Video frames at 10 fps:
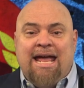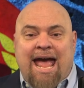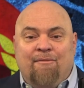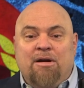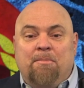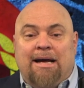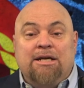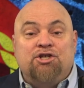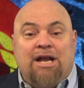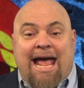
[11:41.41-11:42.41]

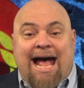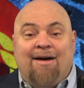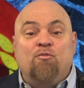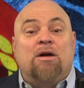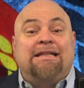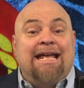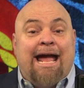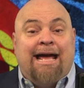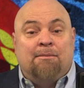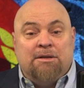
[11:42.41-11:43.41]
Everybody should have what the
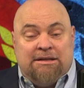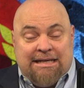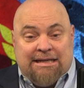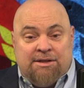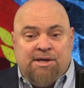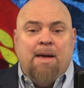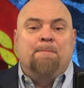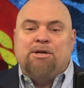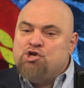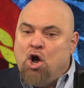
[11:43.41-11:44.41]
animal needs,
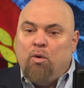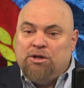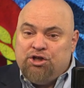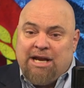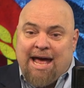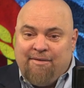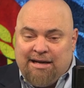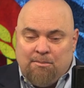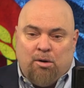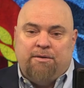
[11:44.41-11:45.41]
but no one should have
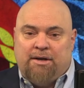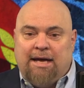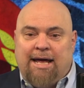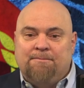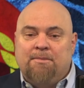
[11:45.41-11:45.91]
any more than that.